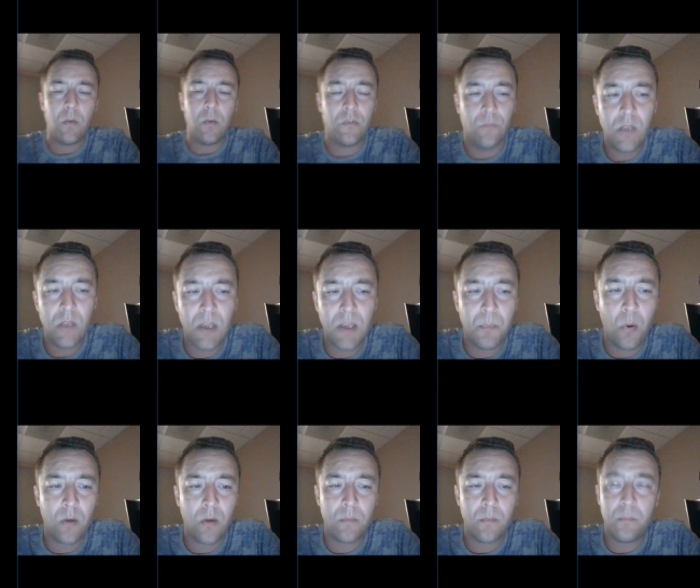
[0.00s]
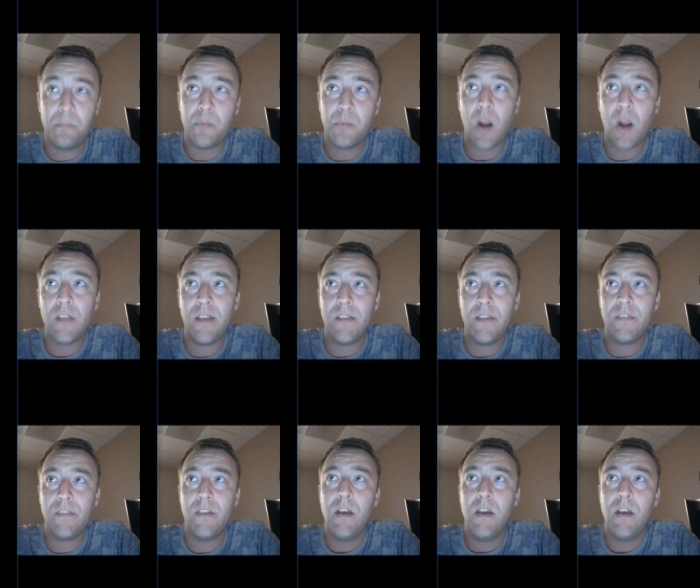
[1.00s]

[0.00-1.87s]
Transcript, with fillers: was really important process